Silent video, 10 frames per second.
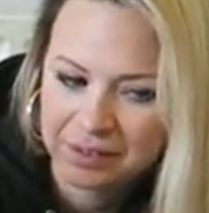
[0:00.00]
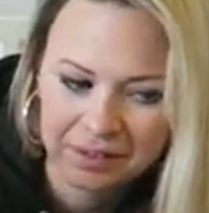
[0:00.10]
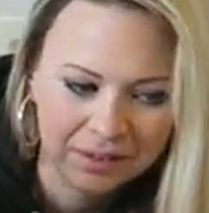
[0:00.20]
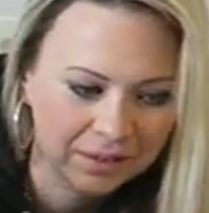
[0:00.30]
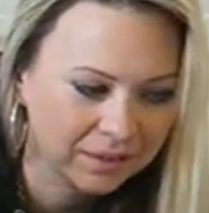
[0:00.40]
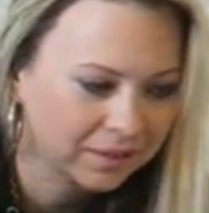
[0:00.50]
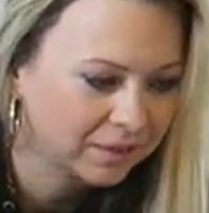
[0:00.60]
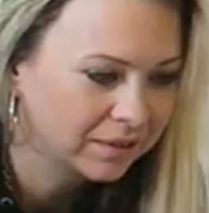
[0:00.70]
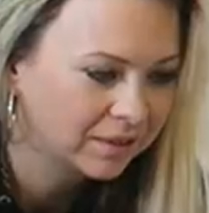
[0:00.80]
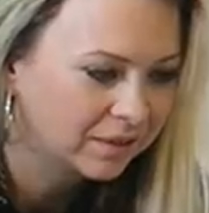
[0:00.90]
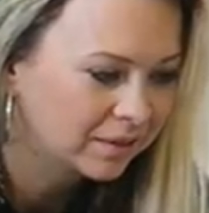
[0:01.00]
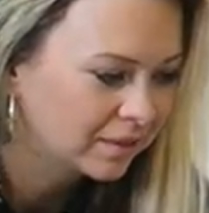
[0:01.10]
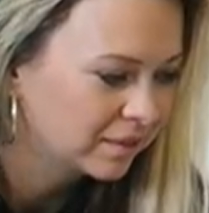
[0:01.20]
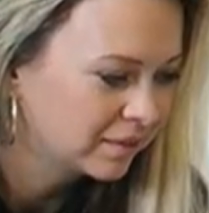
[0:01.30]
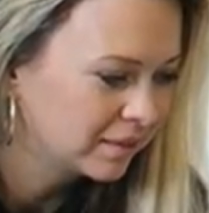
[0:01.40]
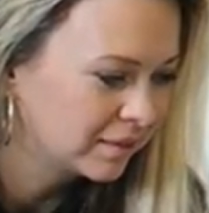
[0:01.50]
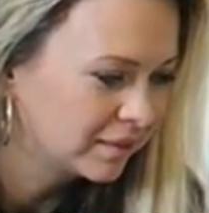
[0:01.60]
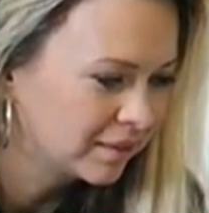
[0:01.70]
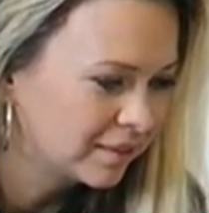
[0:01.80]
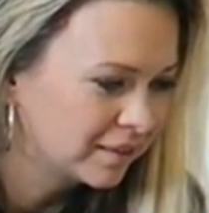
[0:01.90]

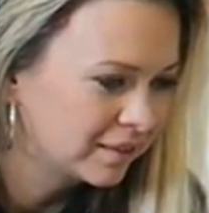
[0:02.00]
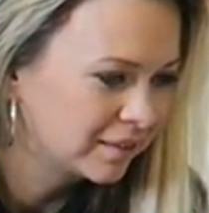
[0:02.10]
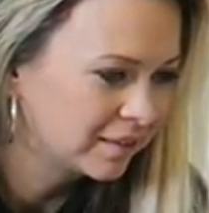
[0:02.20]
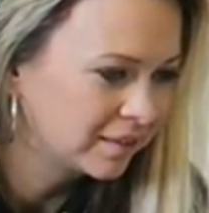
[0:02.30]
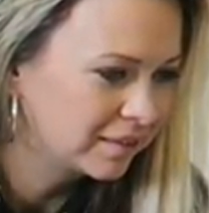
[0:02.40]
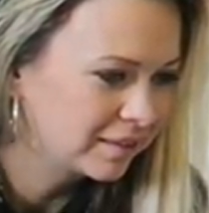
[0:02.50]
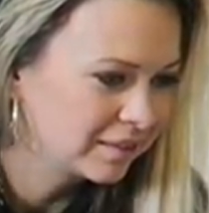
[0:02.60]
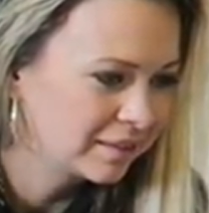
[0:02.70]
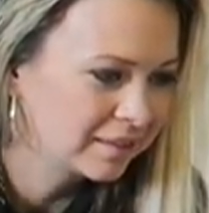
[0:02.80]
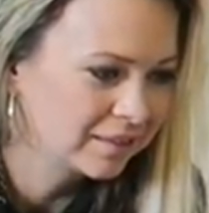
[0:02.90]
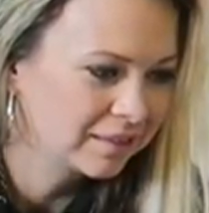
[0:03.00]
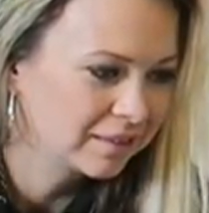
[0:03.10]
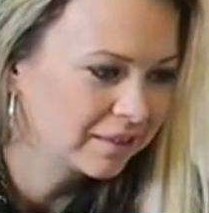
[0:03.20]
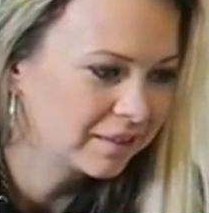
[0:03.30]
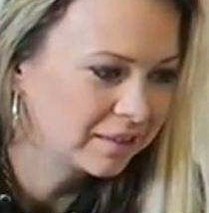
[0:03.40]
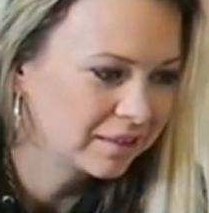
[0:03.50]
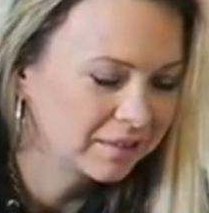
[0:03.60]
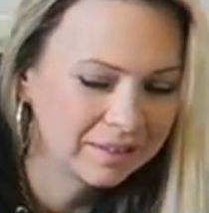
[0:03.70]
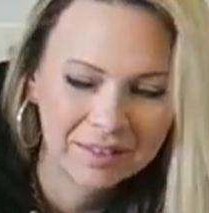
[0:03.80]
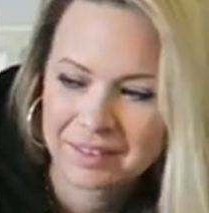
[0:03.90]

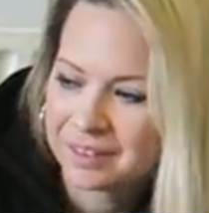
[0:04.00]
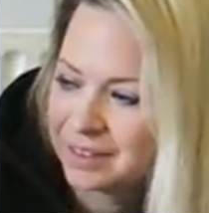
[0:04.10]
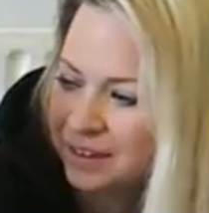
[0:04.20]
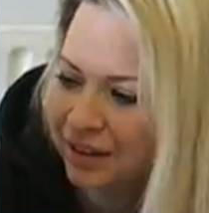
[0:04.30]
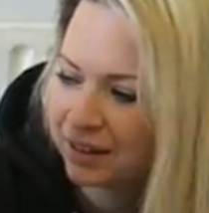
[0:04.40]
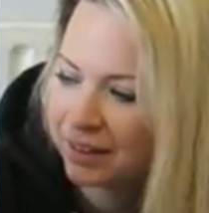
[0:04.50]
No words are spoken by the person on screen.